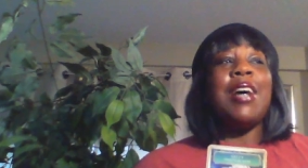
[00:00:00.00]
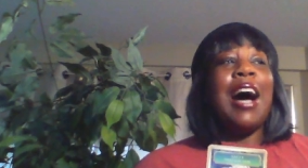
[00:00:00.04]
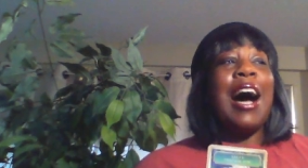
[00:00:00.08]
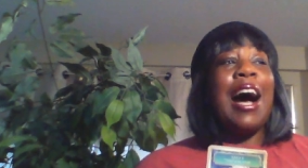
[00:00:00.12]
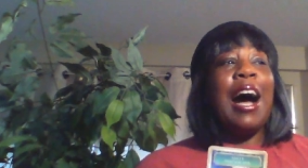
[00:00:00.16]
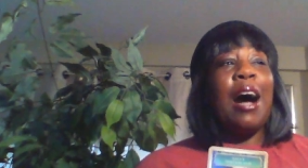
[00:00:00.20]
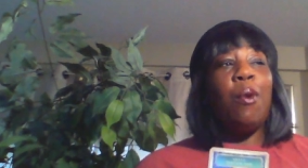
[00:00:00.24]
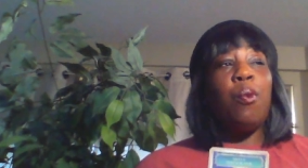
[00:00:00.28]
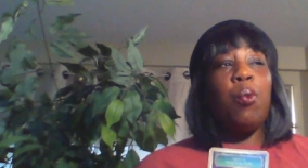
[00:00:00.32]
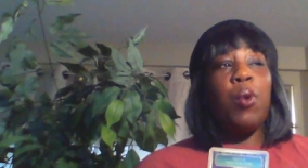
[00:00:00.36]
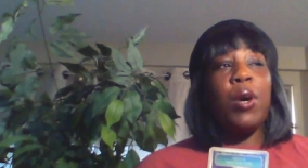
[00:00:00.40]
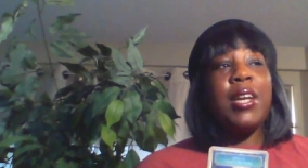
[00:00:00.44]

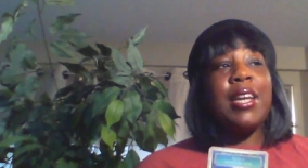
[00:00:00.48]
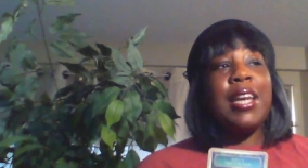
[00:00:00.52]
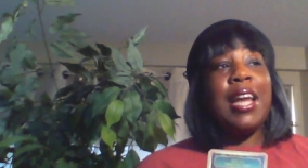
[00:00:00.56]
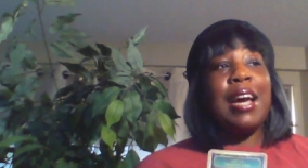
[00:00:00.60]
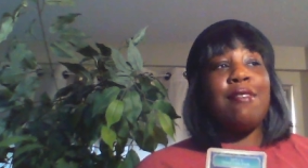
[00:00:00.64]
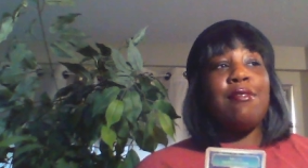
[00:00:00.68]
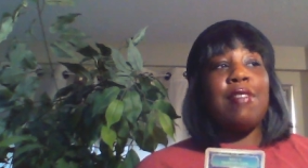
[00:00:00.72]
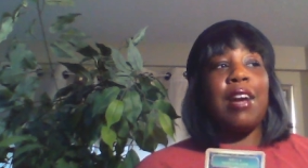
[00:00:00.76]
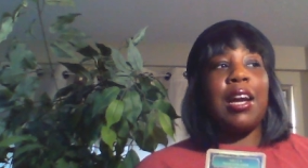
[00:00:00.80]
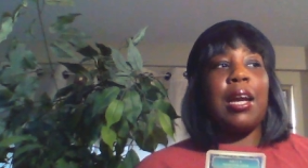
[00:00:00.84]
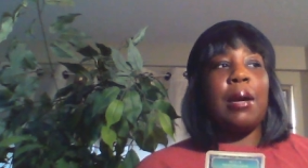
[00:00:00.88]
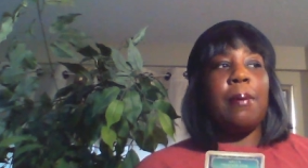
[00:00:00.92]
I would
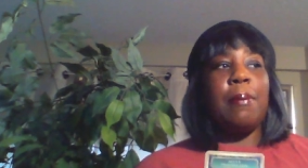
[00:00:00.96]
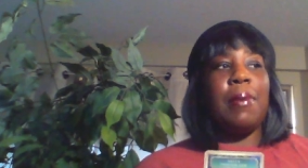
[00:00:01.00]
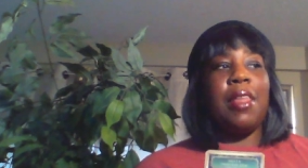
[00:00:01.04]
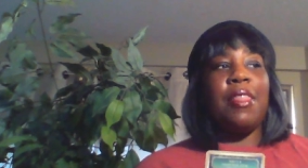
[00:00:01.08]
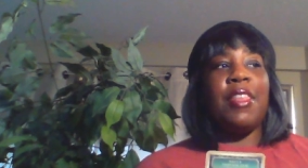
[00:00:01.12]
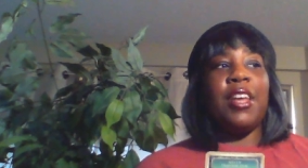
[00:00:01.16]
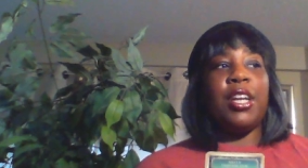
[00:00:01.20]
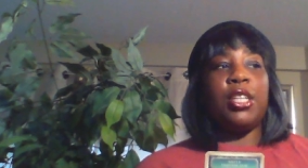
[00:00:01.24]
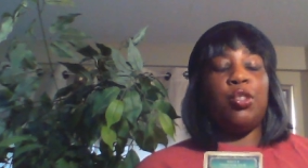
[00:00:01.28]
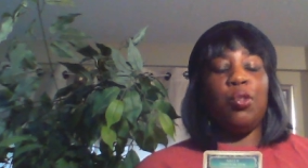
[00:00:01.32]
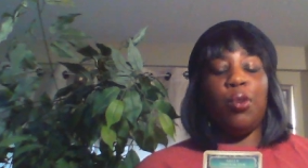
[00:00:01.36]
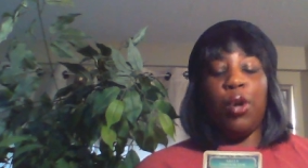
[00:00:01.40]
not recommend
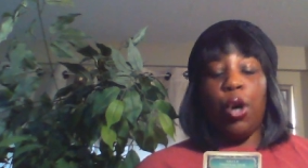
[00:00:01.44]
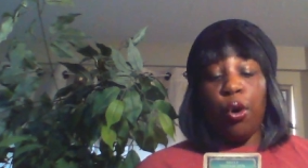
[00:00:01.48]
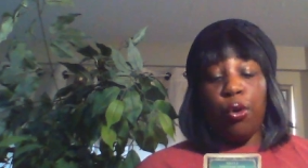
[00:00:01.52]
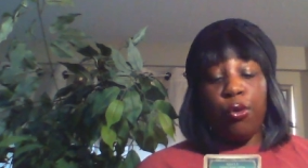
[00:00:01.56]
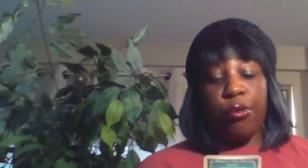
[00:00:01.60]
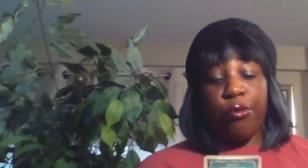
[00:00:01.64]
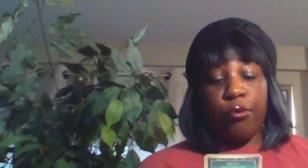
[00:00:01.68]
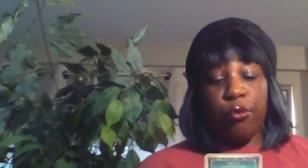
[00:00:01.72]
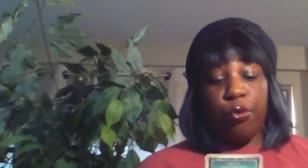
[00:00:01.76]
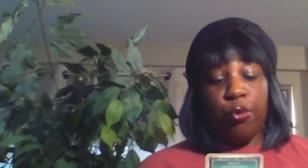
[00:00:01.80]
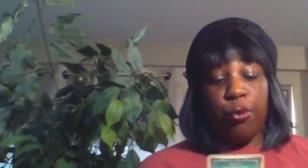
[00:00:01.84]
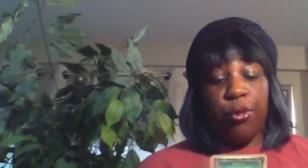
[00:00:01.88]
that you
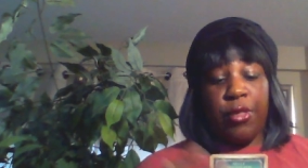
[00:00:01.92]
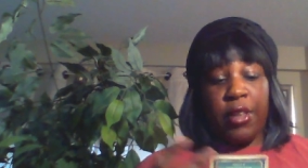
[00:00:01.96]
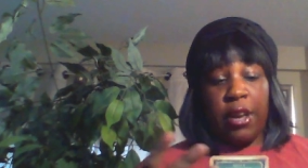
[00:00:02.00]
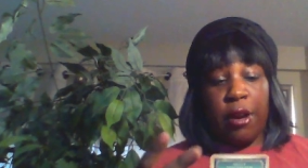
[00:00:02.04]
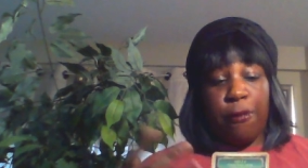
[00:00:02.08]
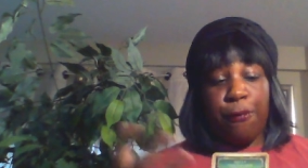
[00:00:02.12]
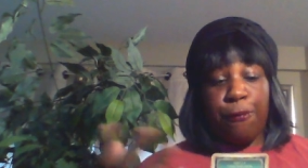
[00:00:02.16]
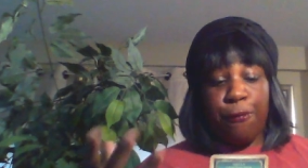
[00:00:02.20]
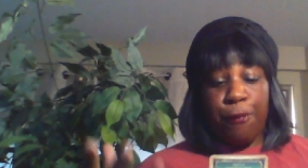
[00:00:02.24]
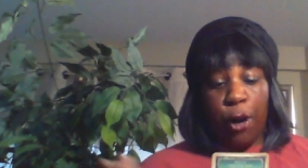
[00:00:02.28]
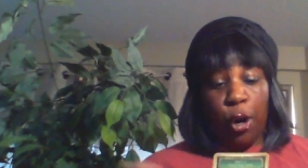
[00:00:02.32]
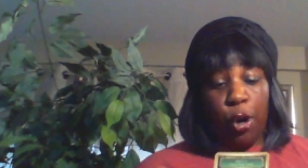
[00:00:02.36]
go through their
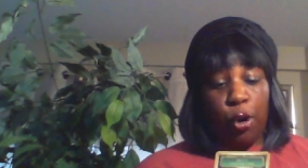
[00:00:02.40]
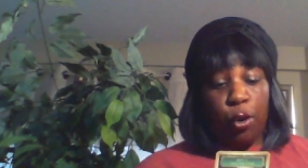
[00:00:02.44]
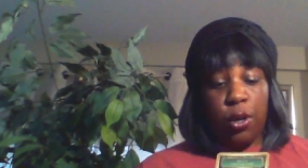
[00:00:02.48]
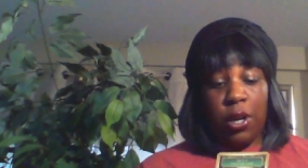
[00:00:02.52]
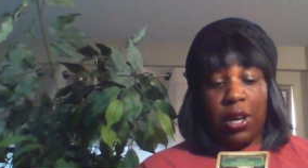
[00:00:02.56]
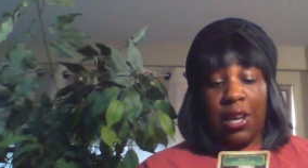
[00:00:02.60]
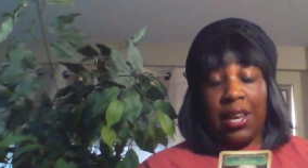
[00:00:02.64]
phone.